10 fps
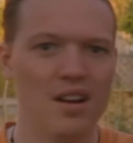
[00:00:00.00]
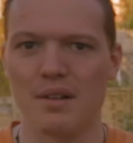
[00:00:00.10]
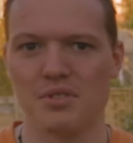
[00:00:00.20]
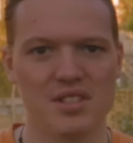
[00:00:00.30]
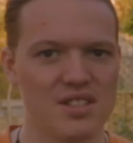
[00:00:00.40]

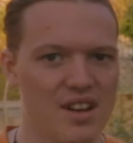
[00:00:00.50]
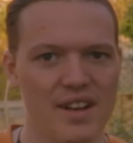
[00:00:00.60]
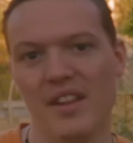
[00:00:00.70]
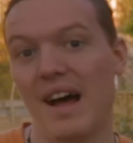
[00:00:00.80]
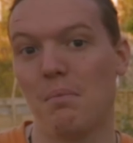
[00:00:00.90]
I'm just
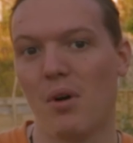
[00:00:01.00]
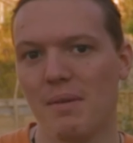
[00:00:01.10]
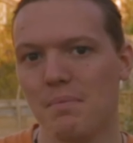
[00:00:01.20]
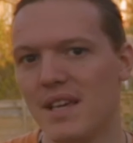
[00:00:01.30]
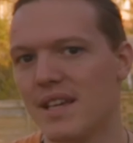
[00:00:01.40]
deciding that
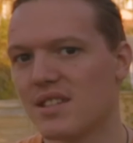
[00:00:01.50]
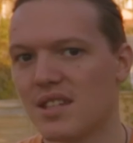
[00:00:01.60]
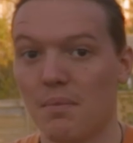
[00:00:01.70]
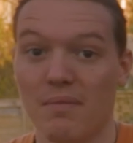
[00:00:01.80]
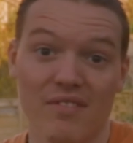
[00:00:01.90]
might be
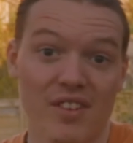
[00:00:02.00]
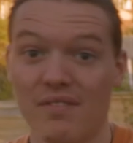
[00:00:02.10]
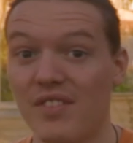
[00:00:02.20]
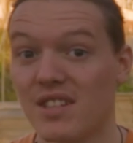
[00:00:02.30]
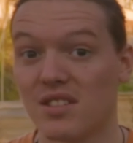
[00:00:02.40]
some
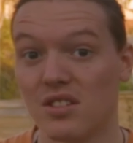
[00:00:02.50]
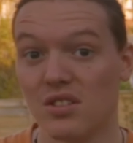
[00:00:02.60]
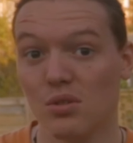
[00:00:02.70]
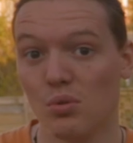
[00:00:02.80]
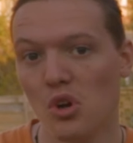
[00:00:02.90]
fun things to
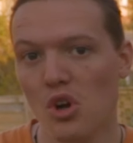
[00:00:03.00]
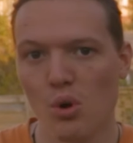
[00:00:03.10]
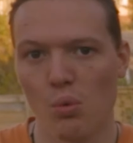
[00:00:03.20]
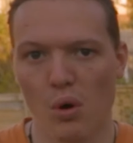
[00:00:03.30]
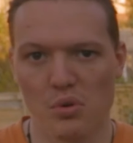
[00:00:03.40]
do
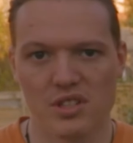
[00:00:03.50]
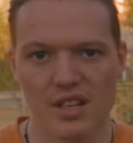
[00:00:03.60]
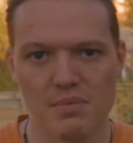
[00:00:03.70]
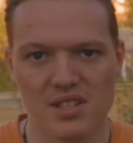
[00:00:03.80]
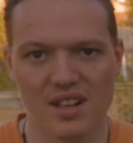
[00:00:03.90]
whilst
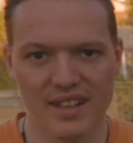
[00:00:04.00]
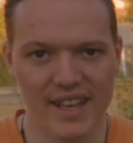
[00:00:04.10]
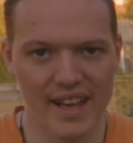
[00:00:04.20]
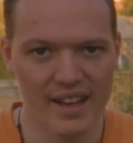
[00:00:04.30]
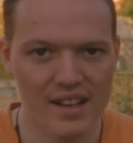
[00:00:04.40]
I'm stuck here.